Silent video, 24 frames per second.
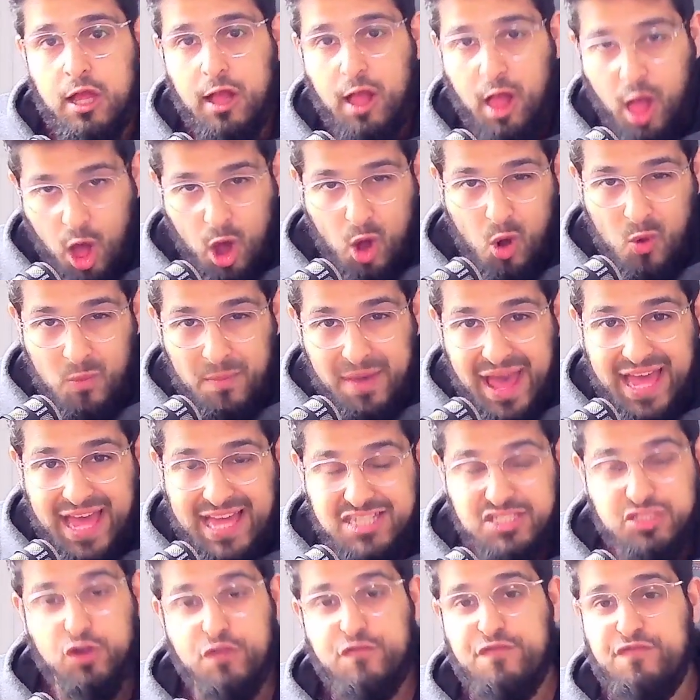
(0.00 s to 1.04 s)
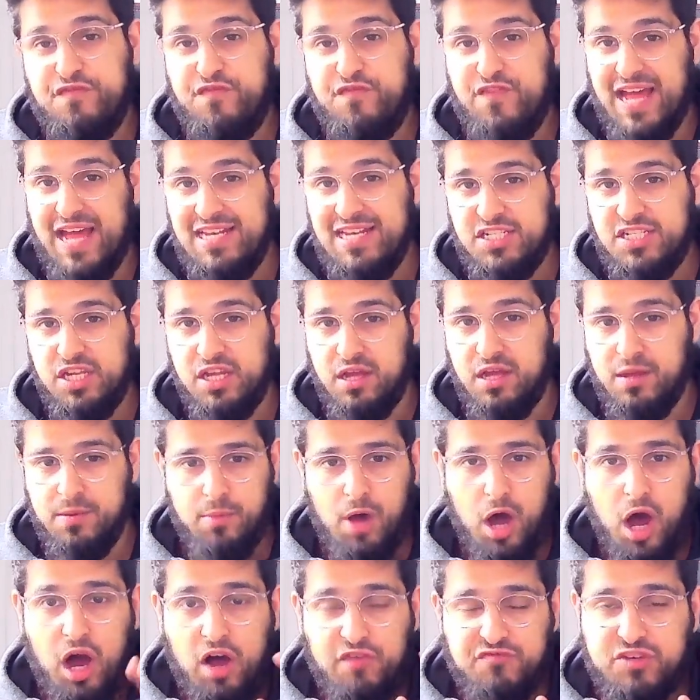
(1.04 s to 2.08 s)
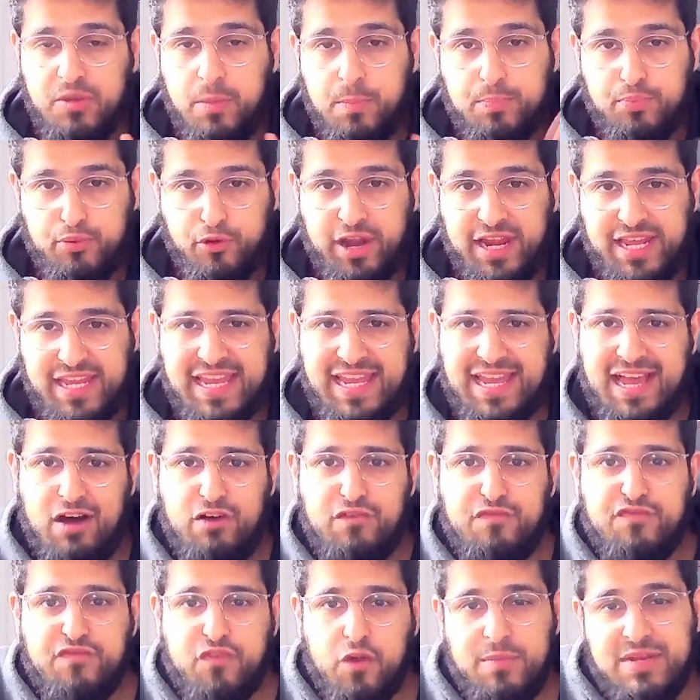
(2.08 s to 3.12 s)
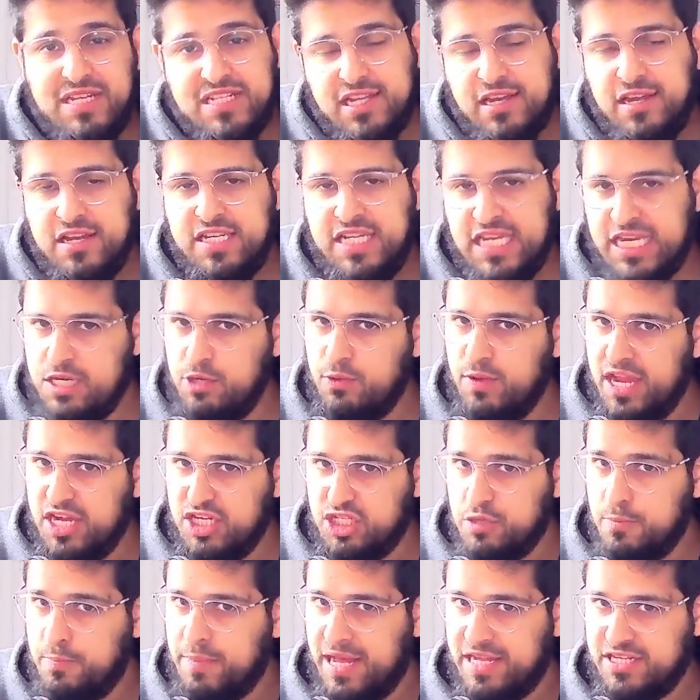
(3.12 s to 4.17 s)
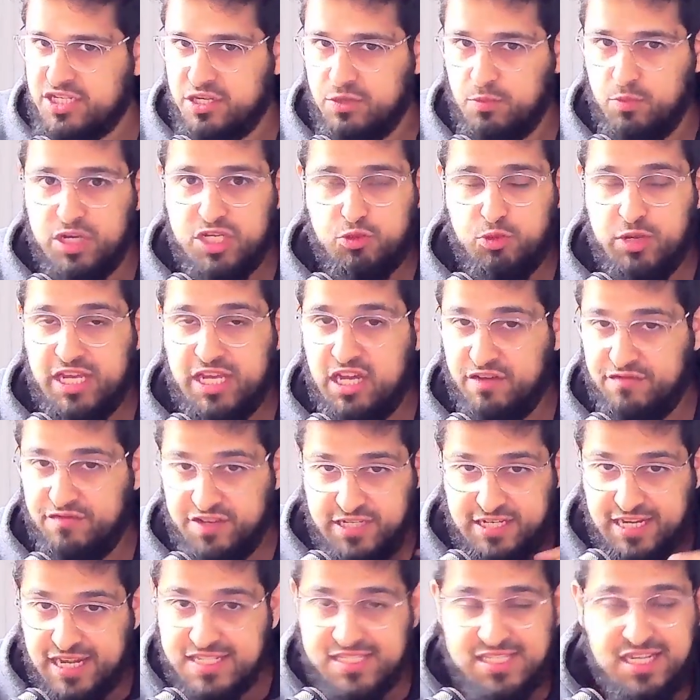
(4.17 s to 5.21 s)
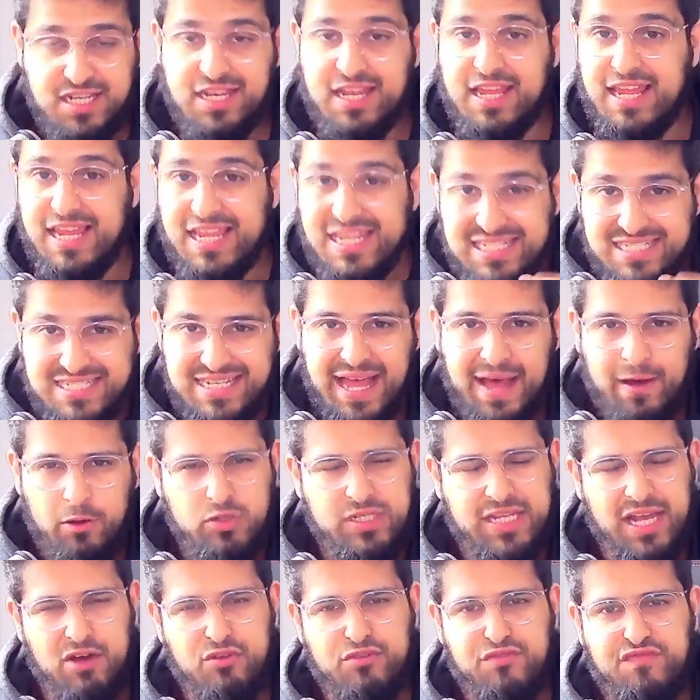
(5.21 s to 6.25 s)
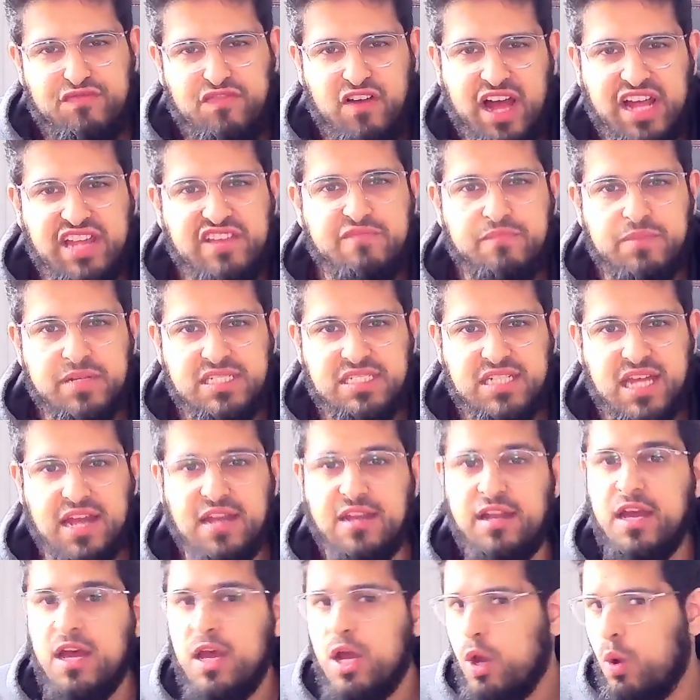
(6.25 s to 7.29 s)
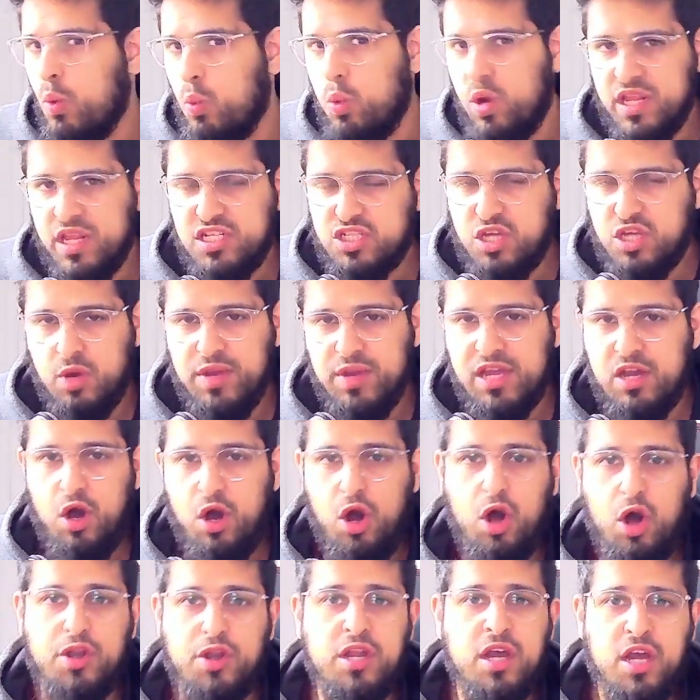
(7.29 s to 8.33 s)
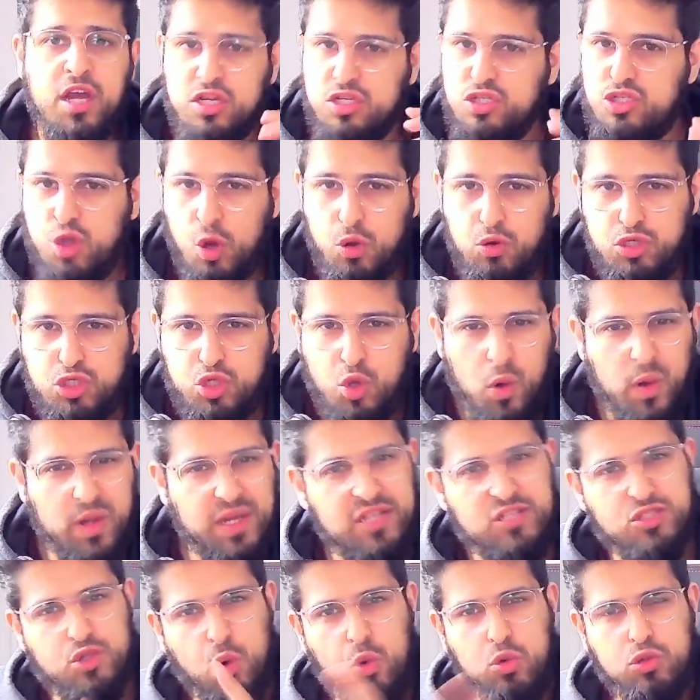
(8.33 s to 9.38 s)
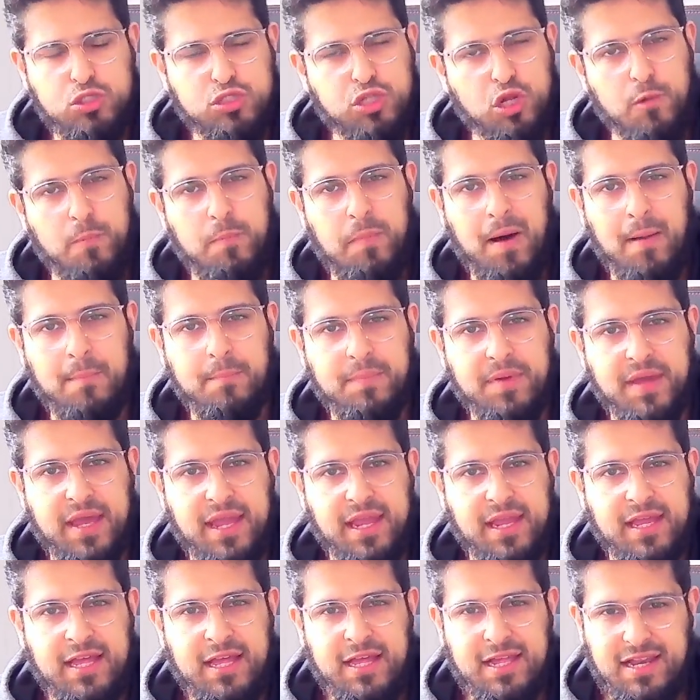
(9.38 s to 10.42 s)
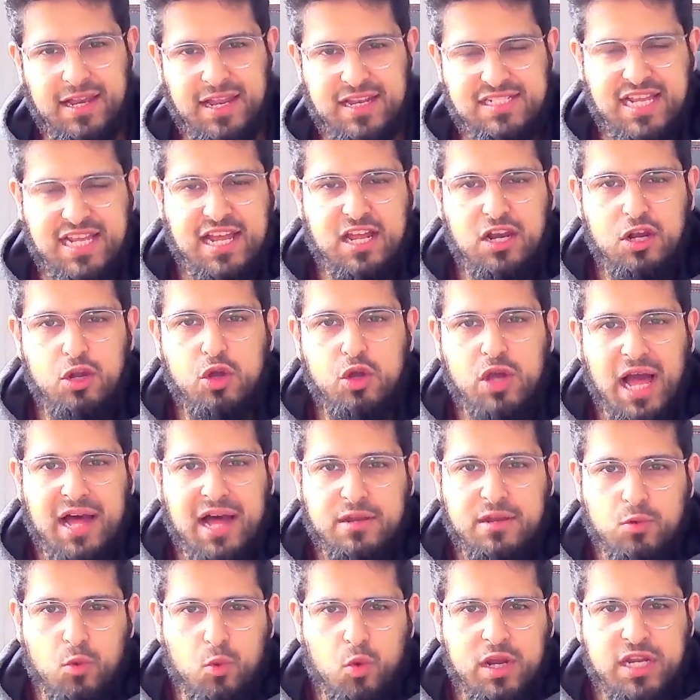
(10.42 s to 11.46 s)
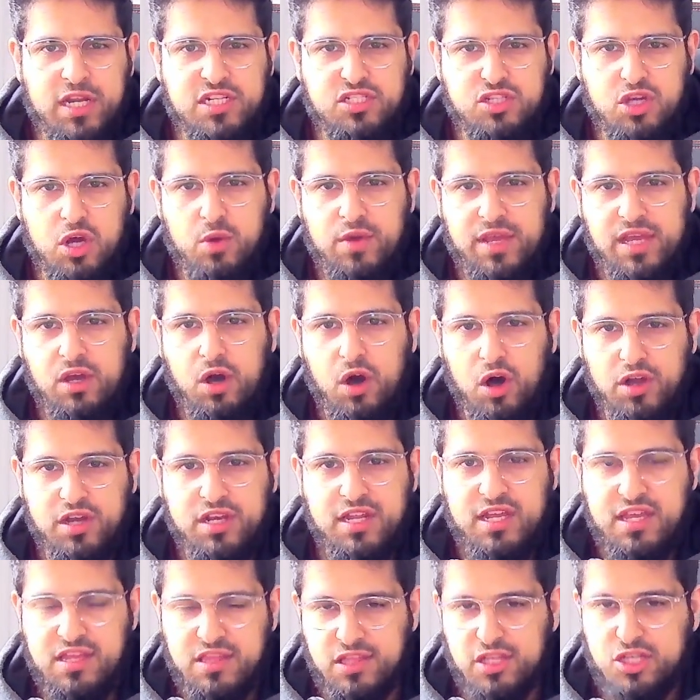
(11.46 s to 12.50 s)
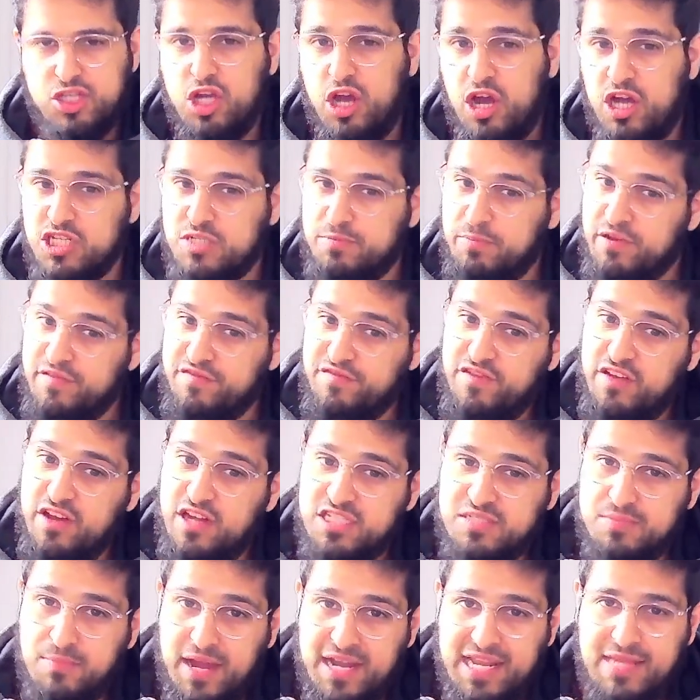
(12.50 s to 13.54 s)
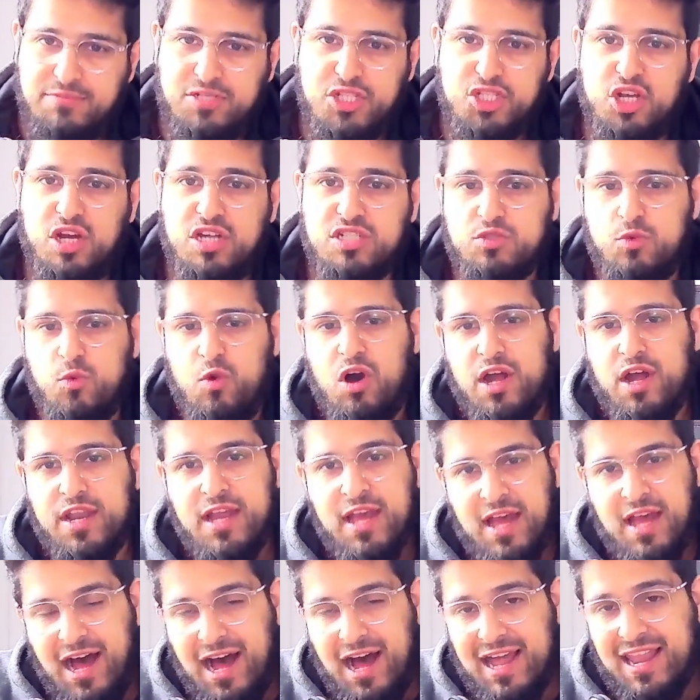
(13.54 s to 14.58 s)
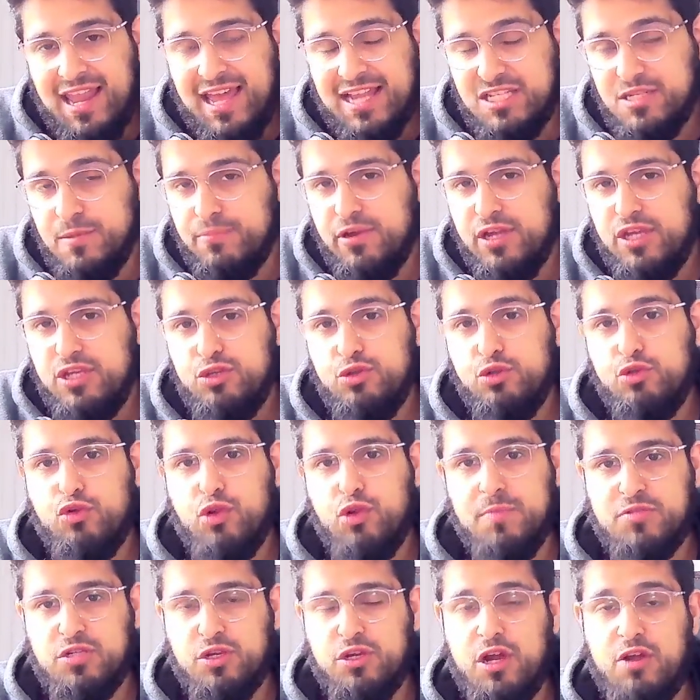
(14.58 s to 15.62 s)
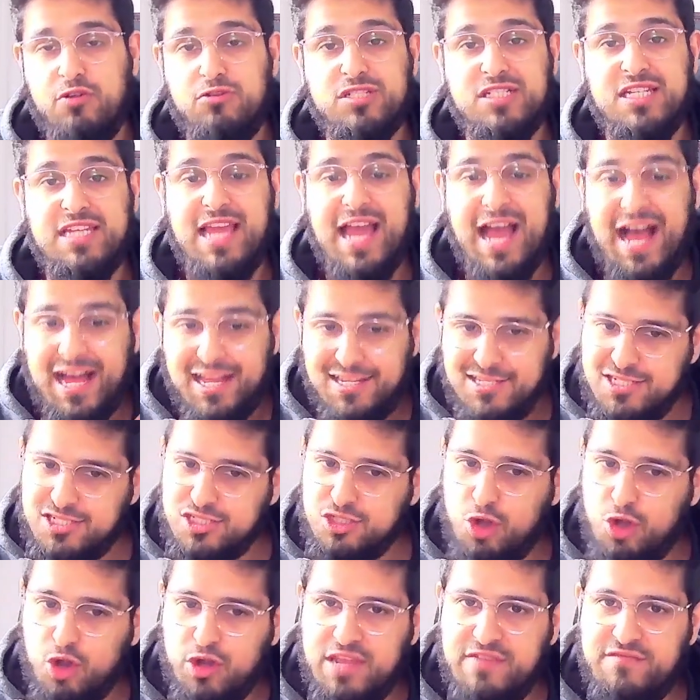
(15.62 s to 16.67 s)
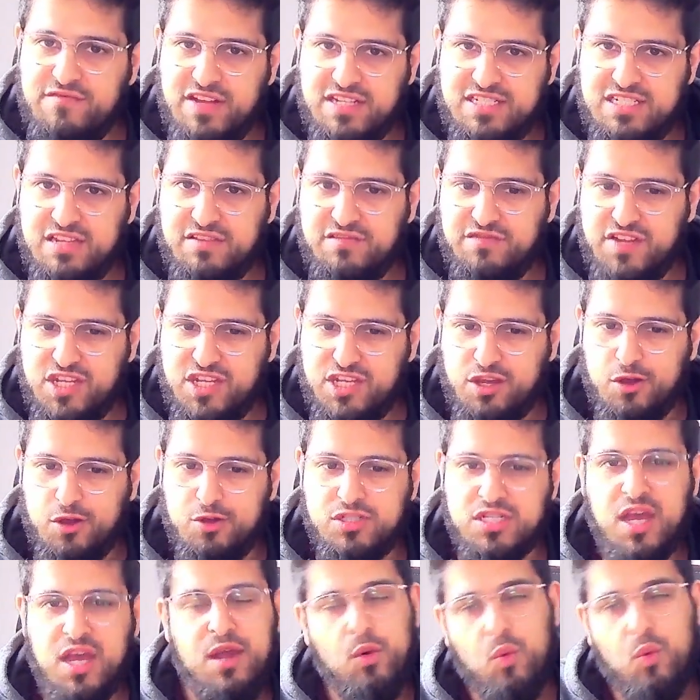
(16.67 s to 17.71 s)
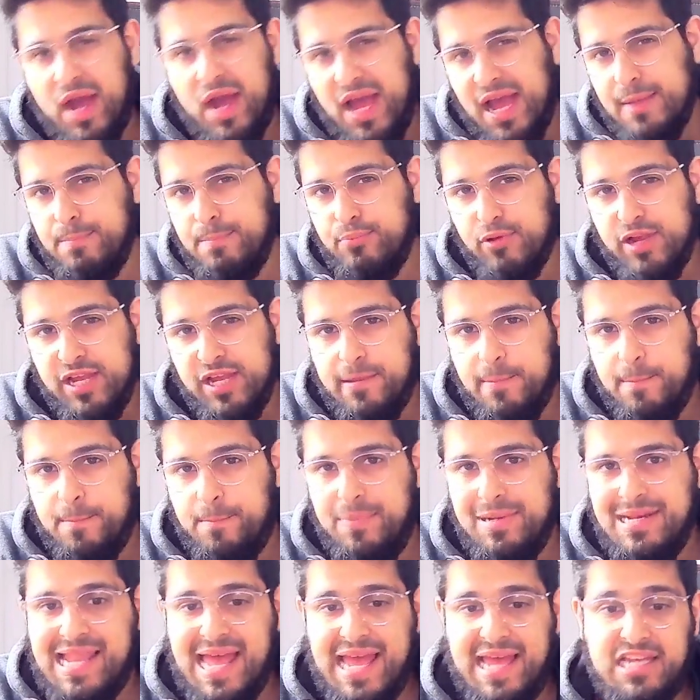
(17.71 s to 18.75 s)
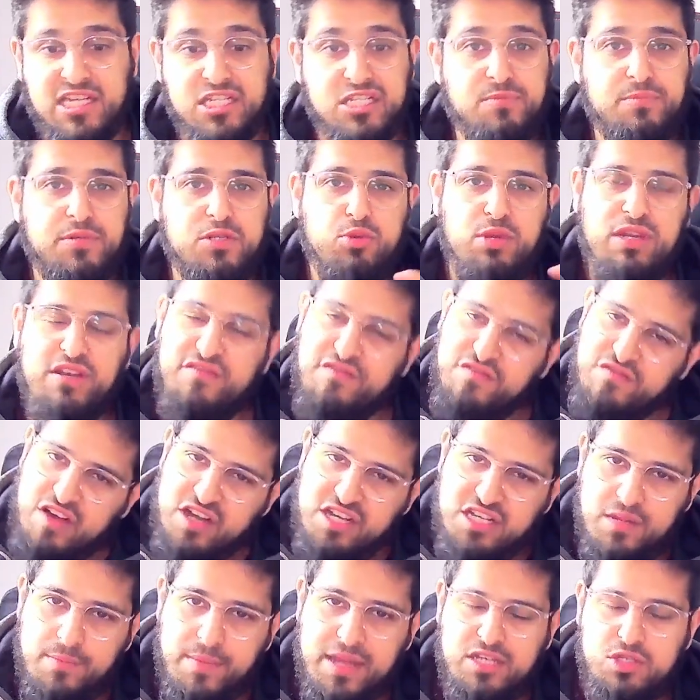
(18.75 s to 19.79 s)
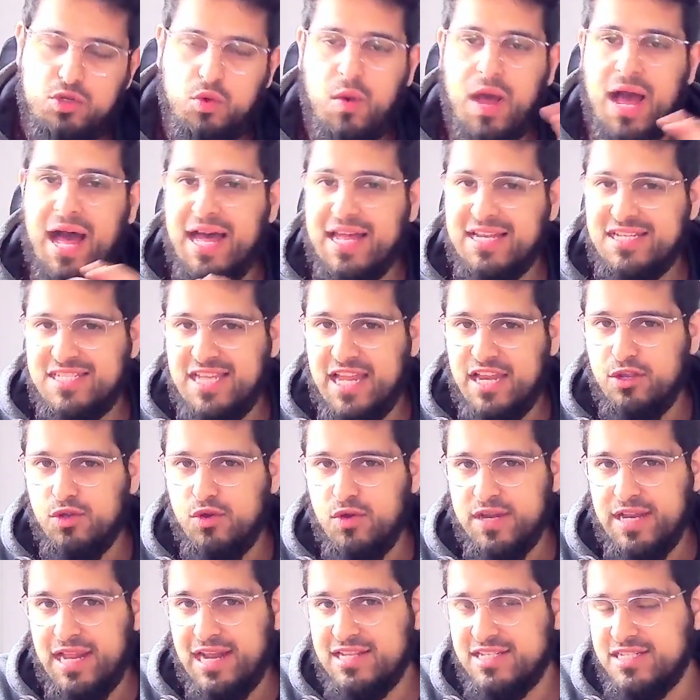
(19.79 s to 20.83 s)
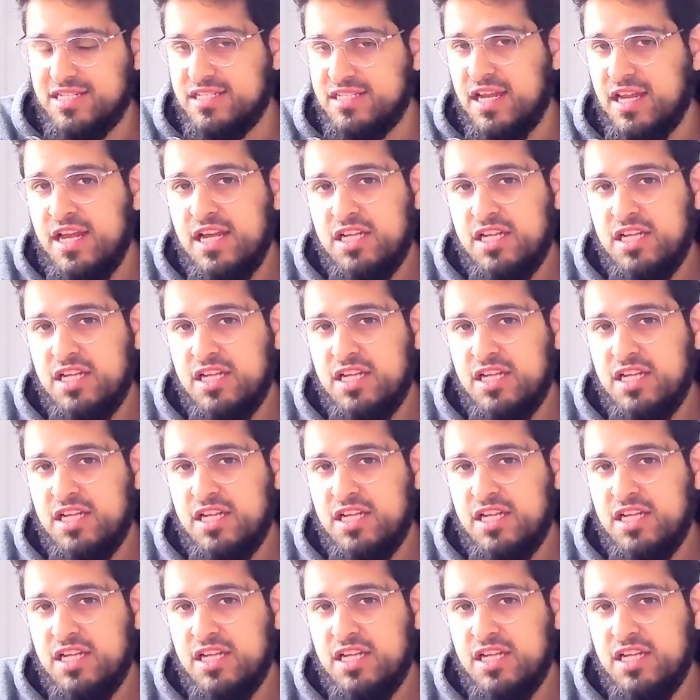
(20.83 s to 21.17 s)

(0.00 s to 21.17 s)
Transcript: Oh man, so Fantom, after breaking out from its continuation pattern, which we covered yesterday, is now down 5%. What is going on? Dogecoin is also pumping. Let's take a look at what is going on in the charts. But first, my name is Ijaz Awan. I like to bring you cryptocurrency and stock investing videos where I bring a blend between fundamental and technical analysis.